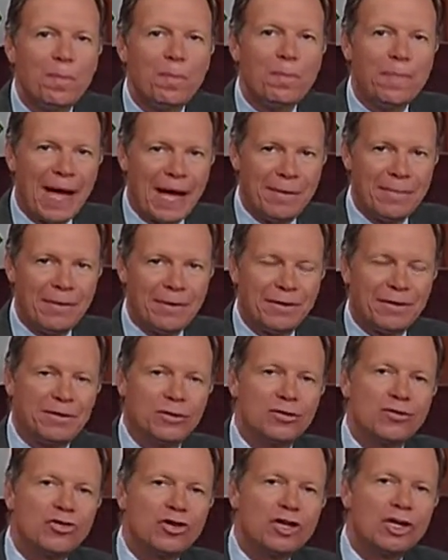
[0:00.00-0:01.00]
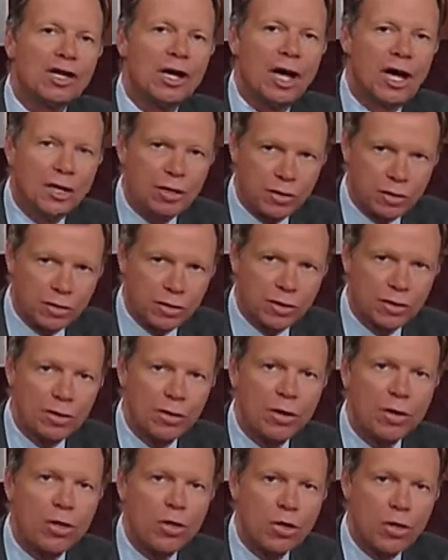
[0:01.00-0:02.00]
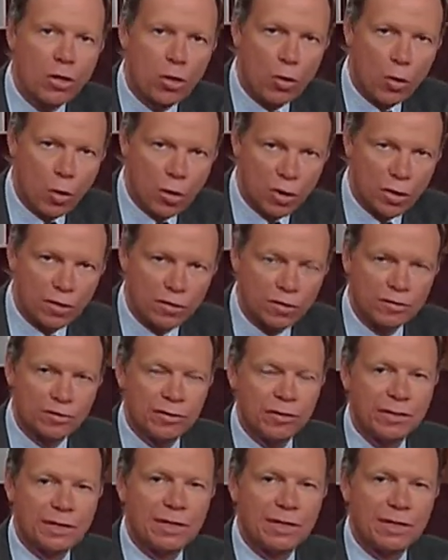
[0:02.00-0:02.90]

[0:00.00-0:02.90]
Babylon to conquer the world.